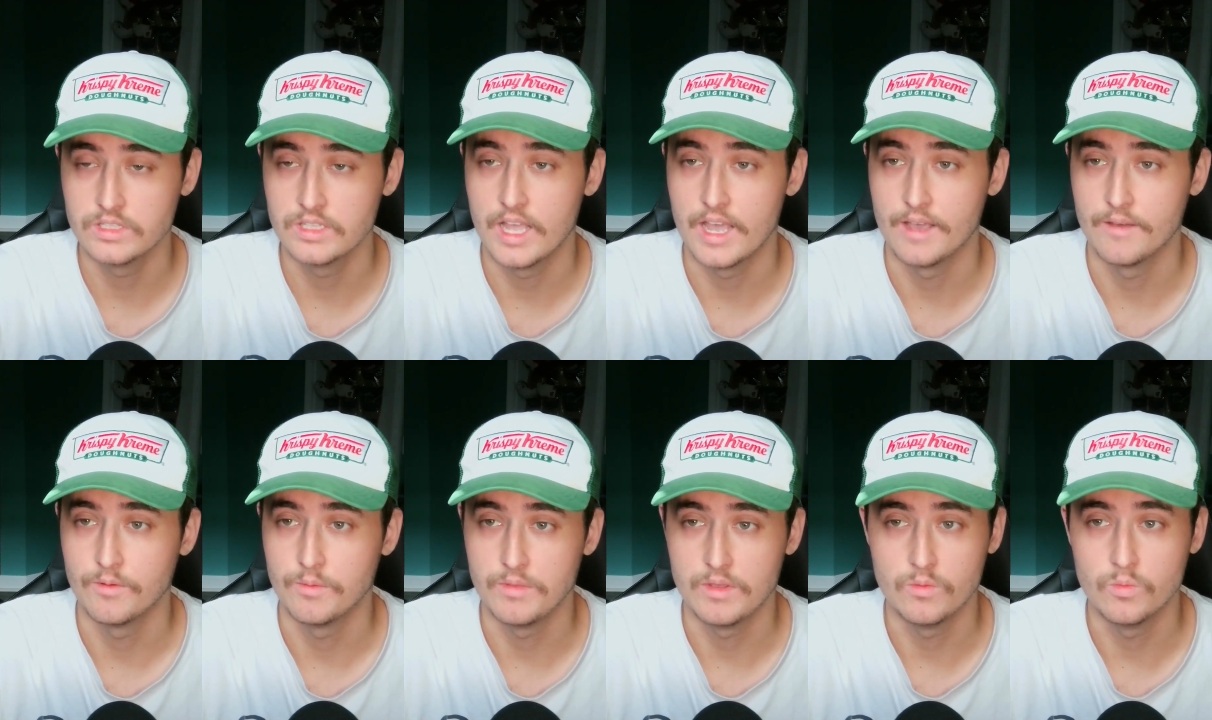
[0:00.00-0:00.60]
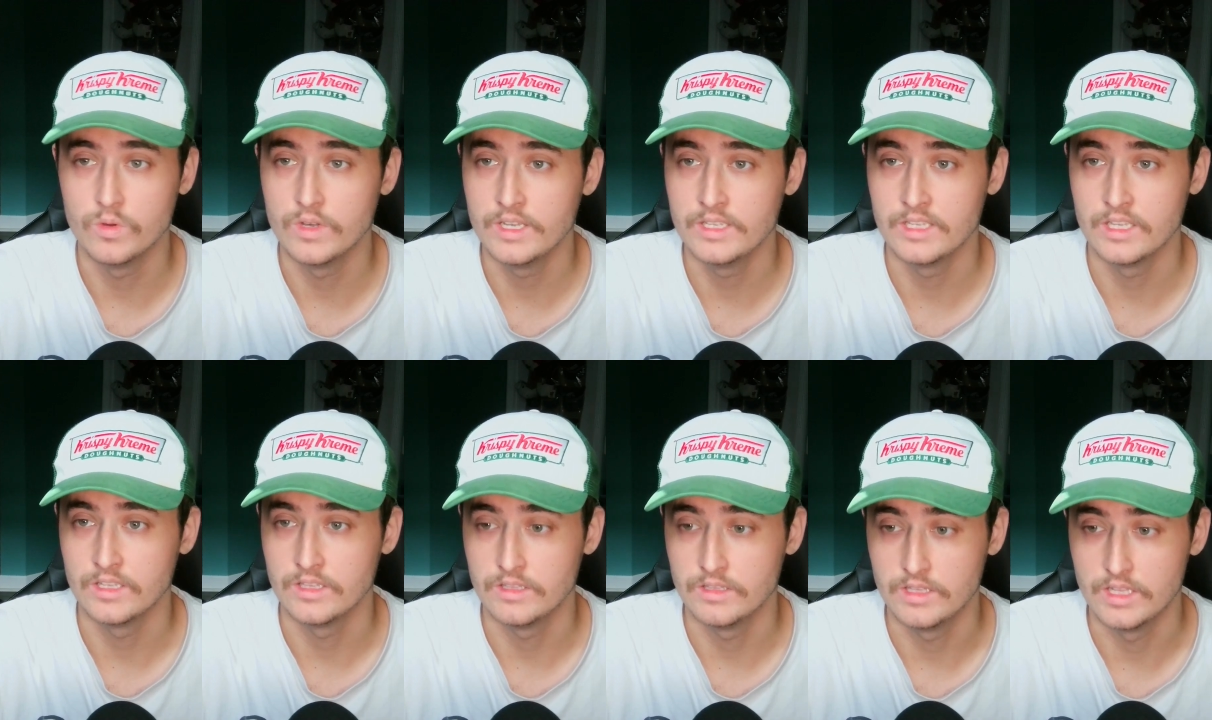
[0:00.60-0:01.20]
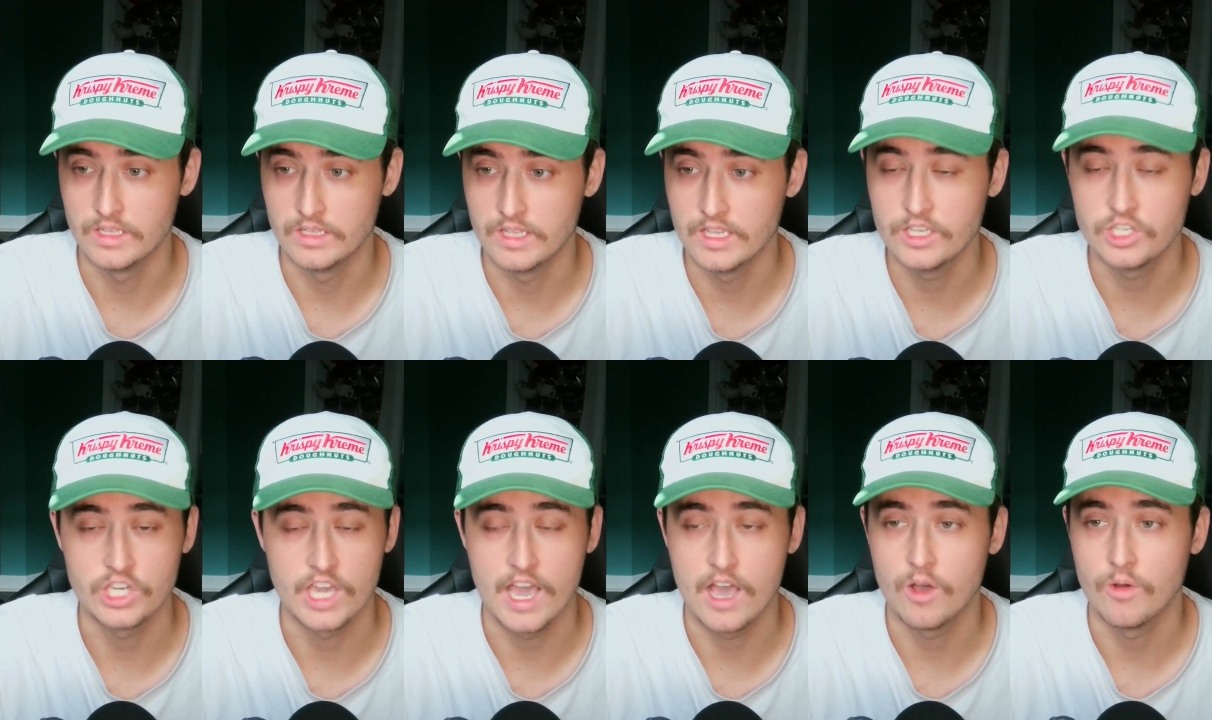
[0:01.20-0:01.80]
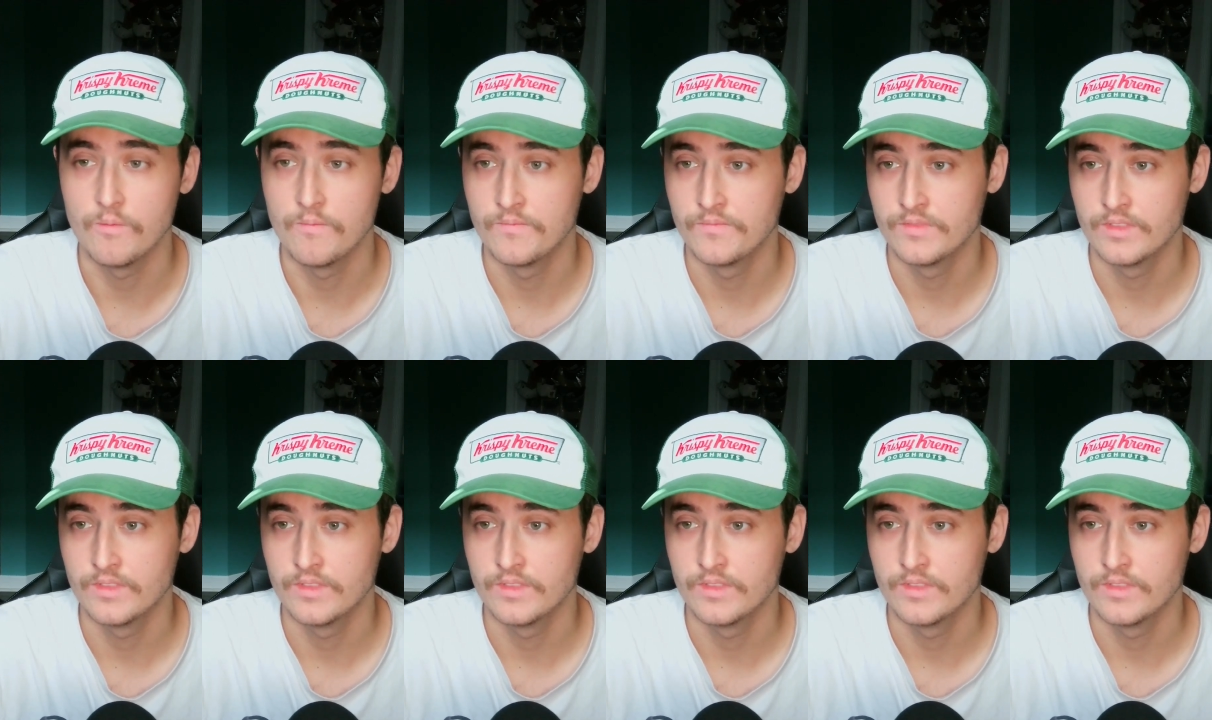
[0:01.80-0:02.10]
that would be willing to dish out